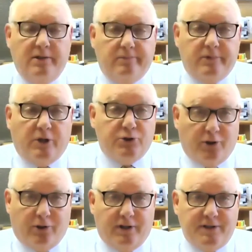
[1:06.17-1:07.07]

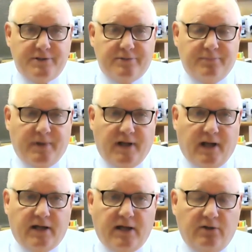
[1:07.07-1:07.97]
journalist and I
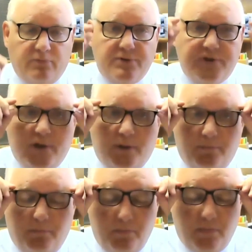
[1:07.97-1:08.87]
covered some
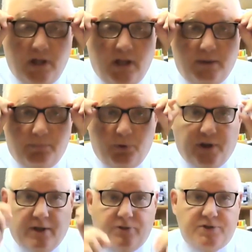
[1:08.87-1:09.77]
pretty
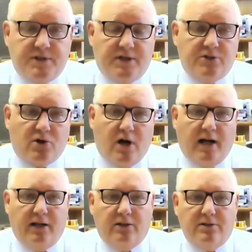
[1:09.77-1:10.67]
interesting
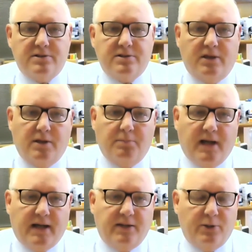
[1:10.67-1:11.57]
trials back
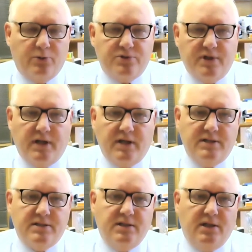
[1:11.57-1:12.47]
in those
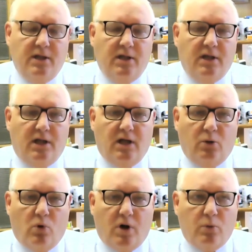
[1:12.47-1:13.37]
days.
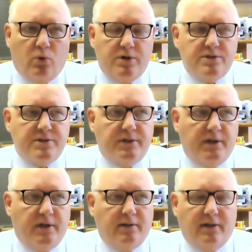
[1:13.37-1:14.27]
One was
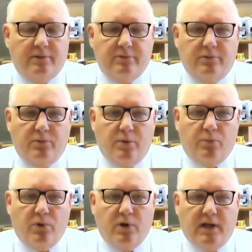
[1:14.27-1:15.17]

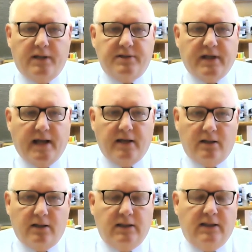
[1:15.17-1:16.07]
what I title
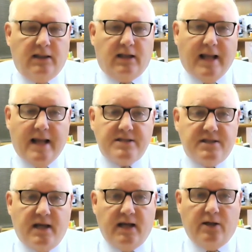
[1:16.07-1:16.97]
Last
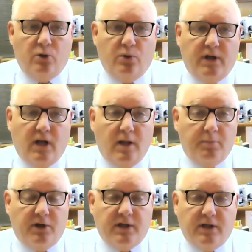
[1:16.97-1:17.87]
Tango in
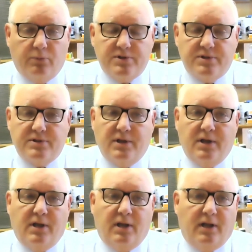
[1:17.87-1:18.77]
Lubbock. It was
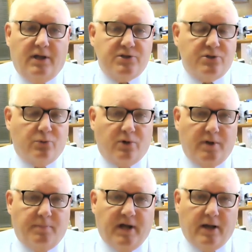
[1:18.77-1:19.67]
a story
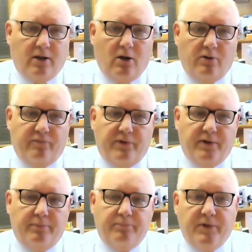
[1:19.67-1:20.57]
about all of
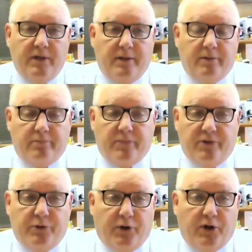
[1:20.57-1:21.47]
the
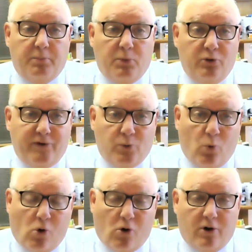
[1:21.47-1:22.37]
dirty movie
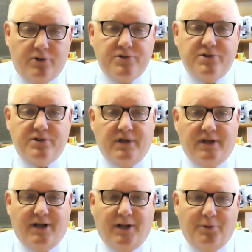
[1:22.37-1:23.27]
wars in
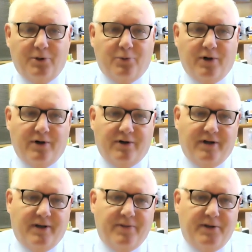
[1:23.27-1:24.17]
Lubbock, where
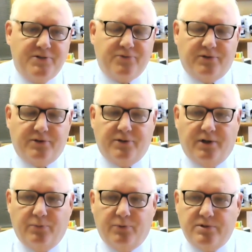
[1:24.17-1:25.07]
the district attorney
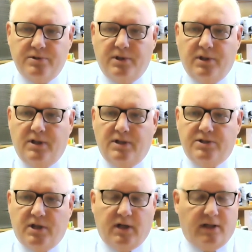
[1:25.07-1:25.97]
was
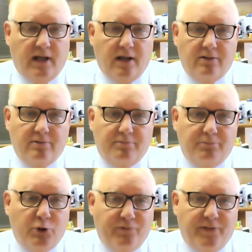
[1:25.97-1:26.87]
shutting down
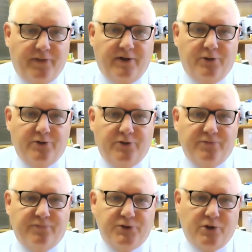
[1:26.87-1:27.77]
movie theaters for
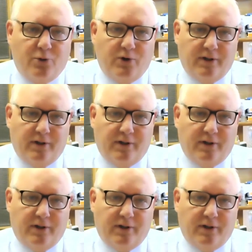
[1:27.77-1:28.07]
showing,